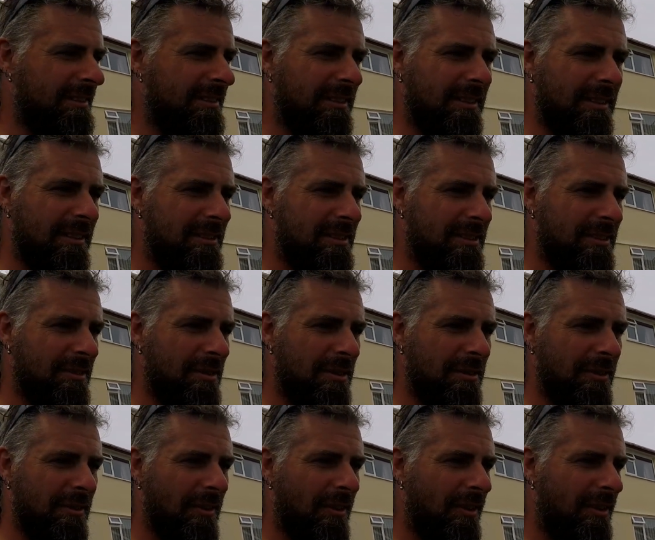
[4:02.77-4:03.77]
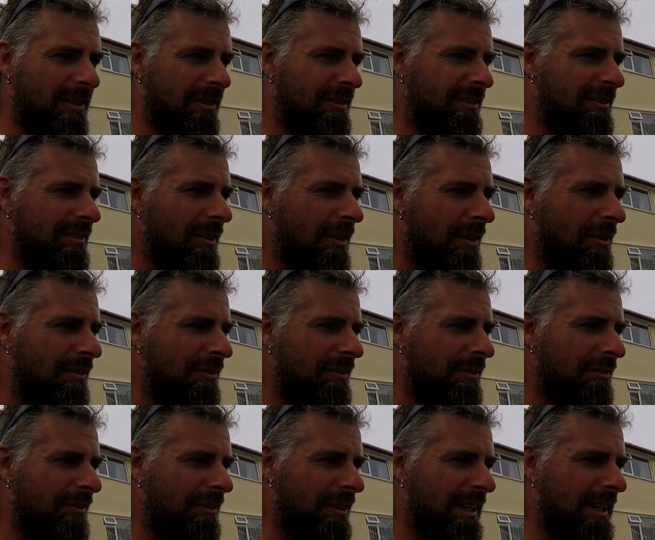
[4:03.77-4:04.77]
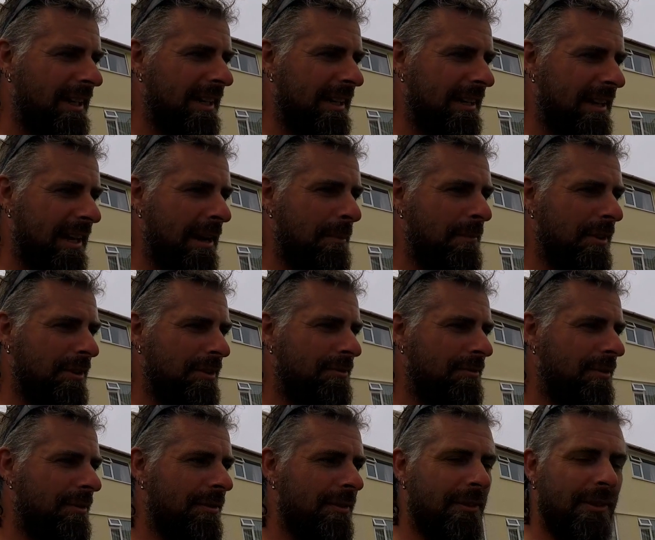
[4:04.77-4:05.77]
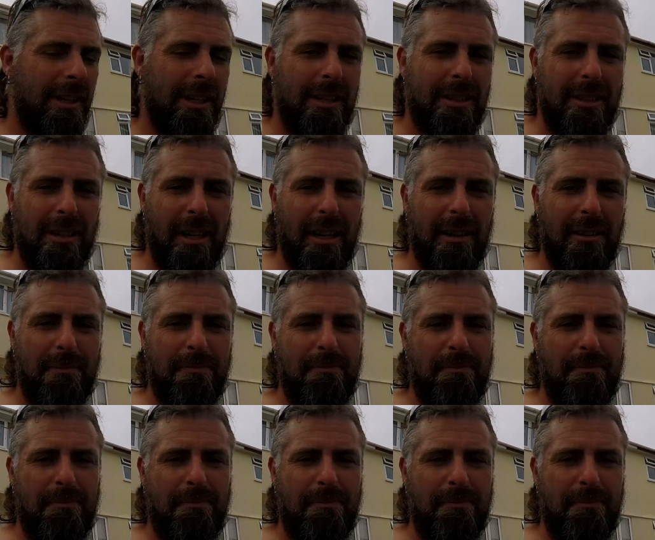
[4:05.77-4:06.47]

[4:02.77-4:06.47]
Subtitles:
There's not really that much wrong with it. So